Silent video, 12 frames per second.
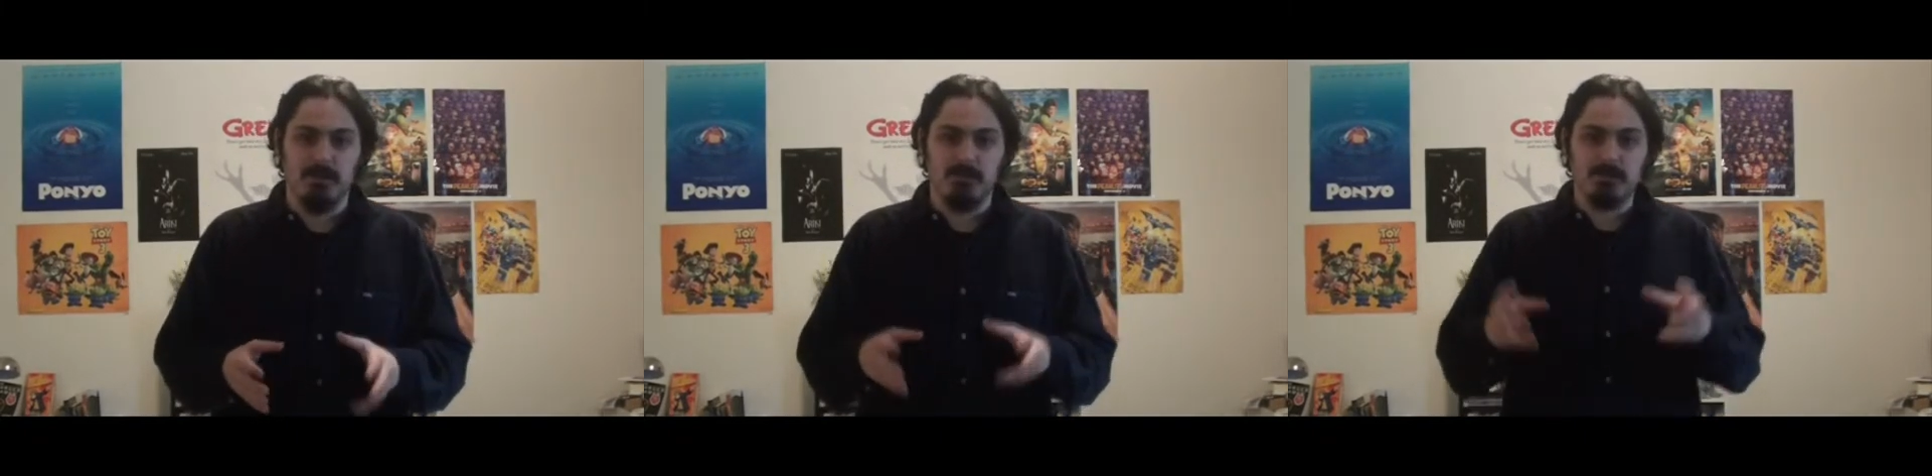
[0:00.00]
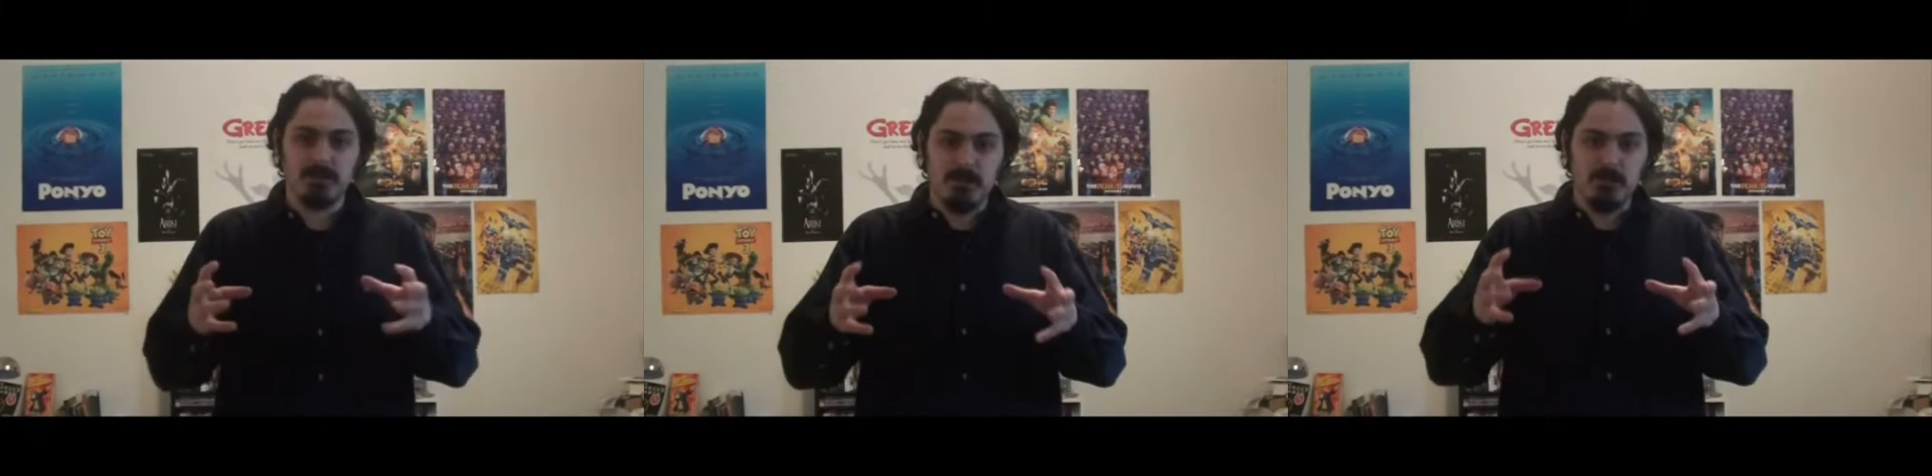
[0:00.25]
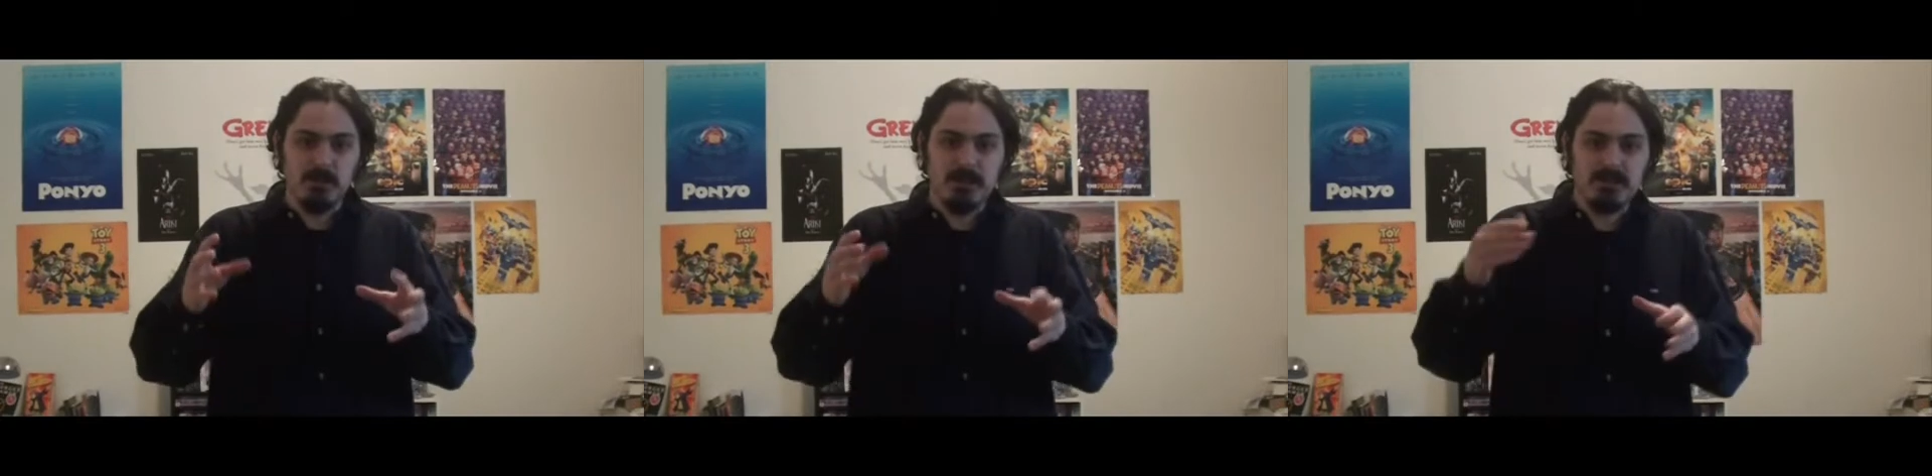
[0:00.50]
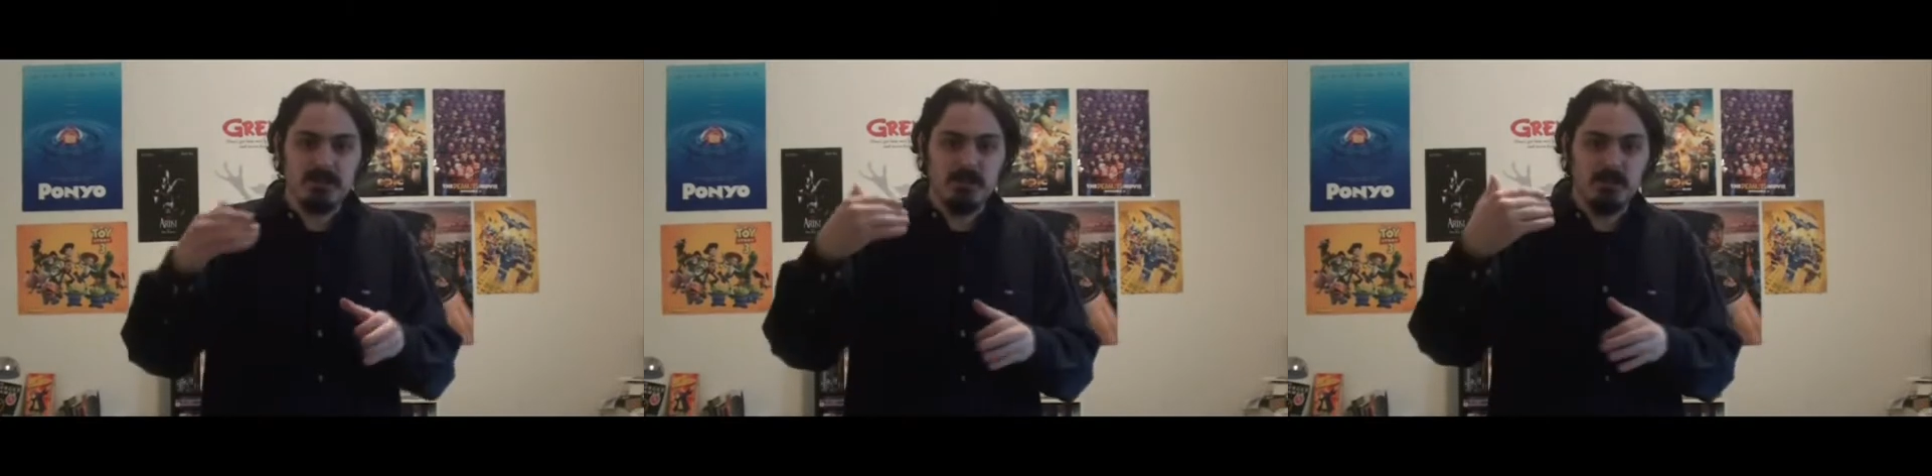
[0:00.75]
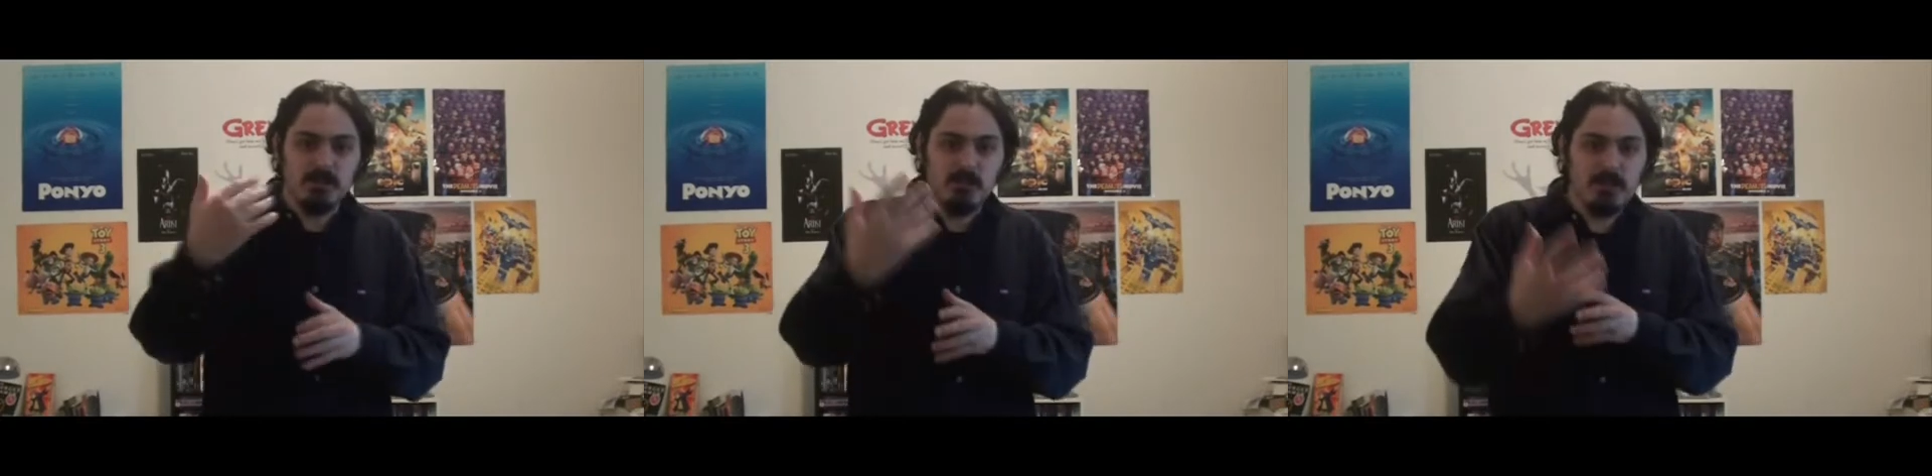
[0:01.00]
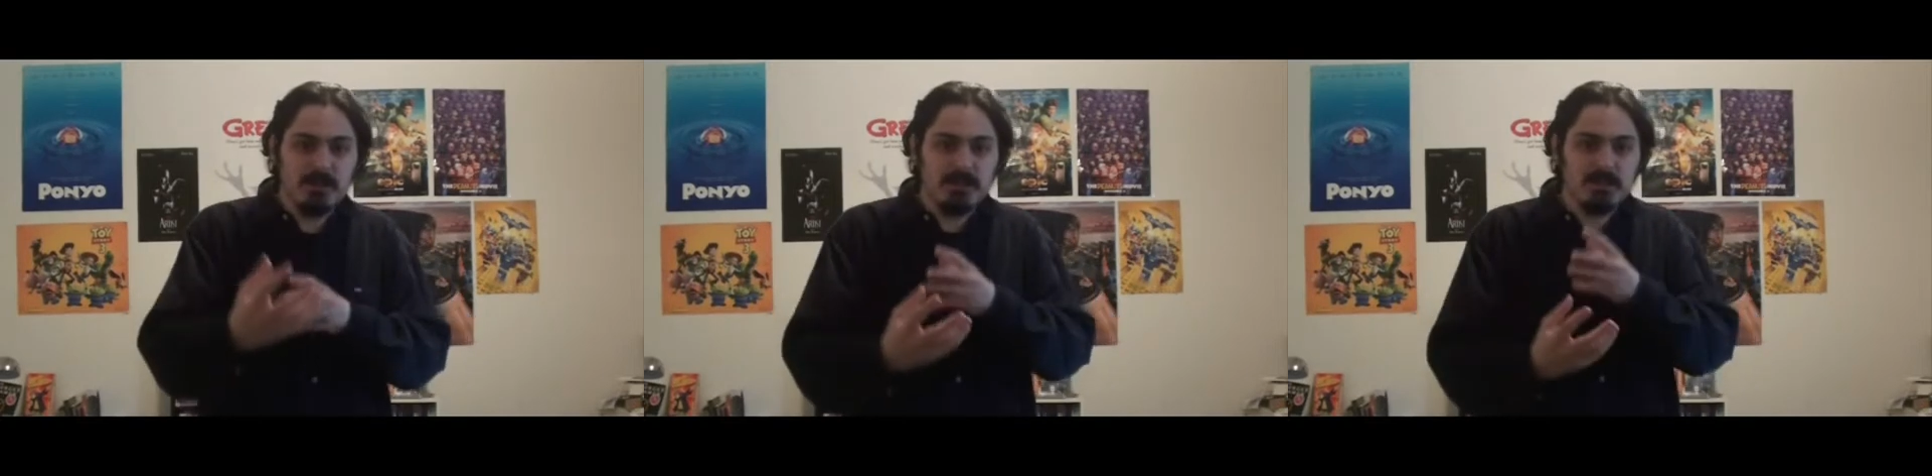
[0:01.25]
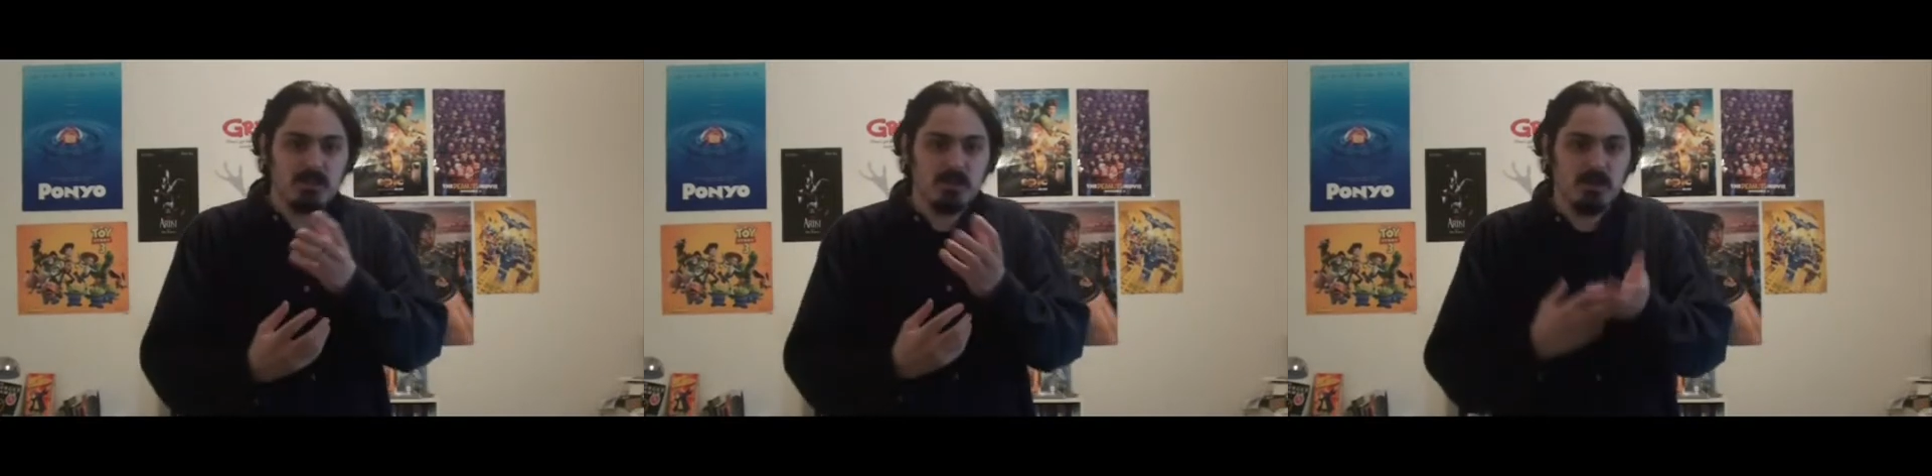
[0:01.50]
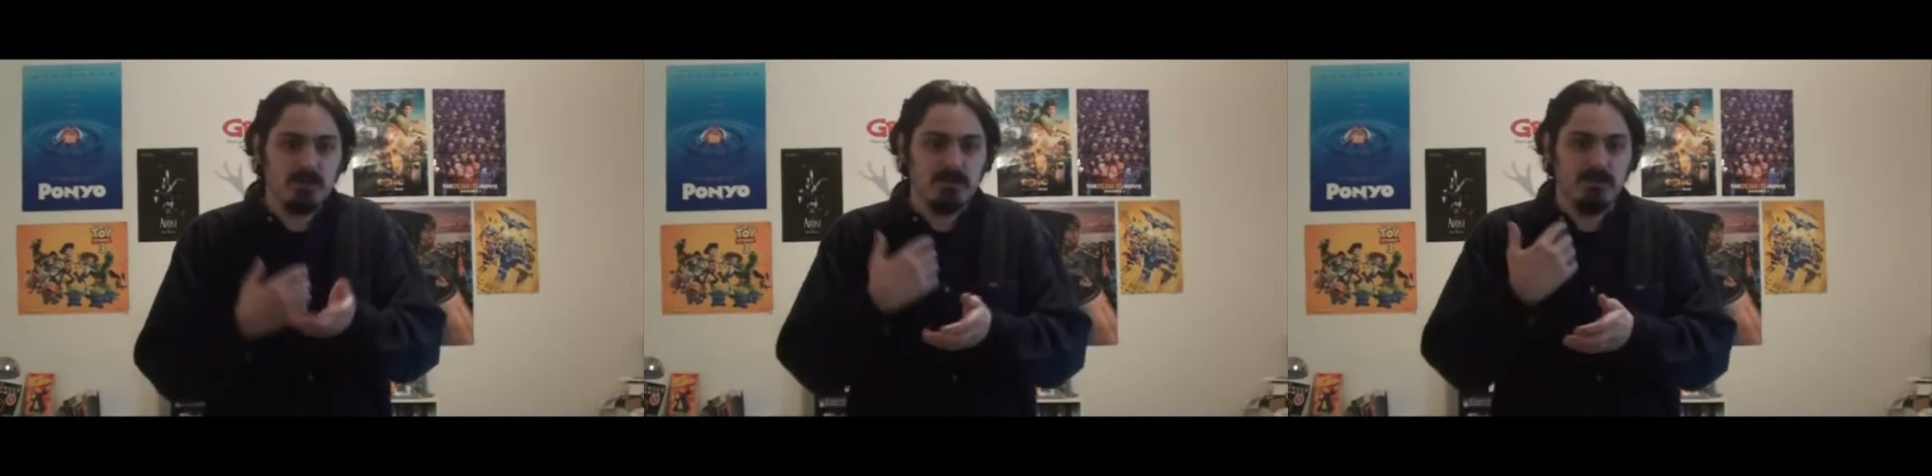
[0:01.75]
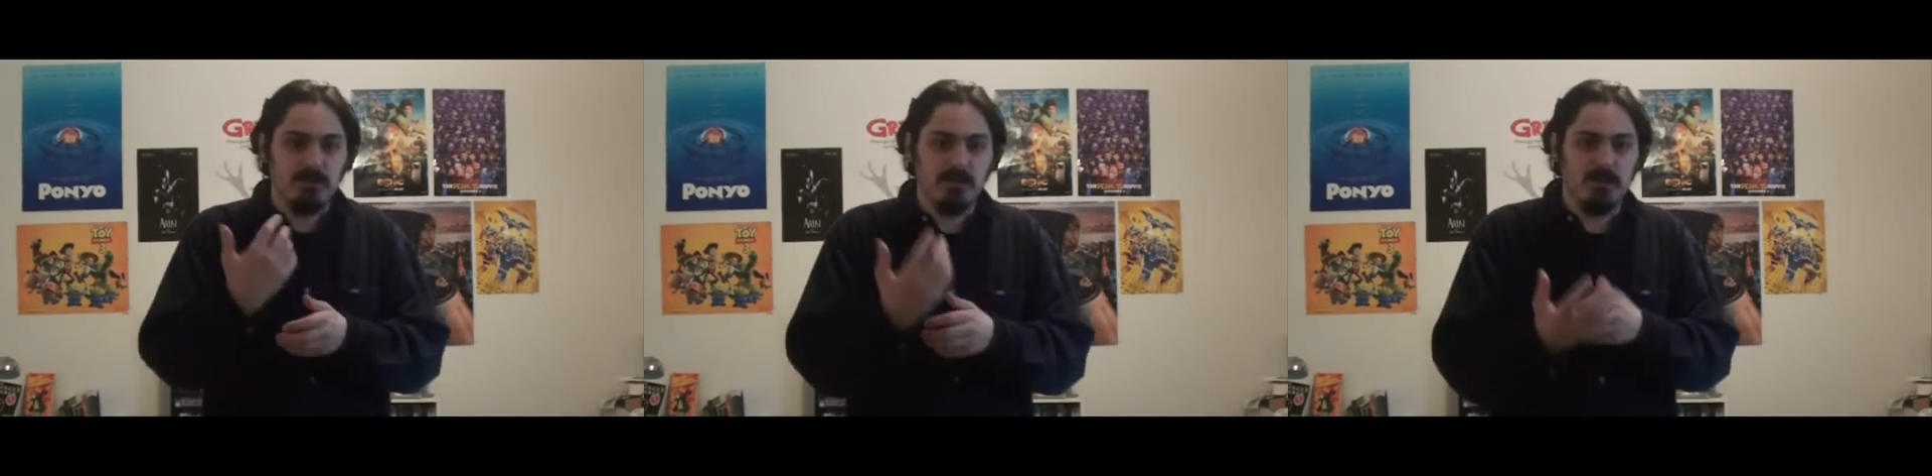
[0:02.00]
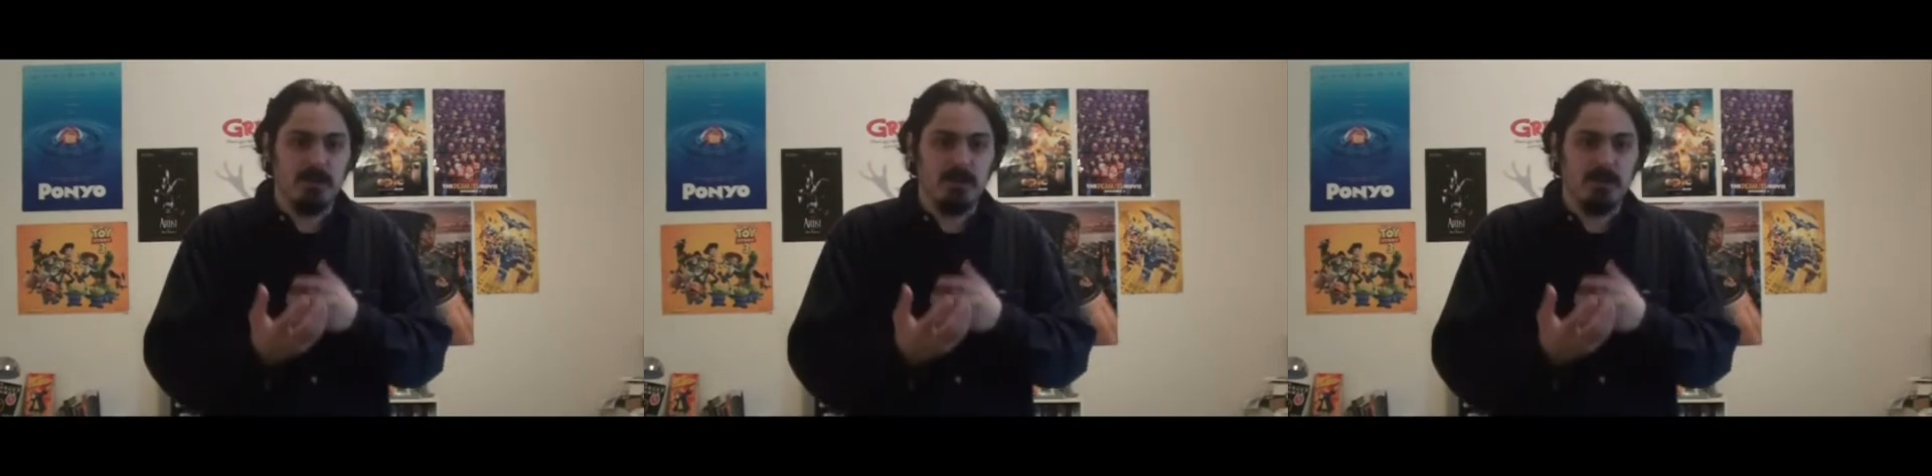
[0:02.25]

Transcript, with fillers: For some reason, you really start to feel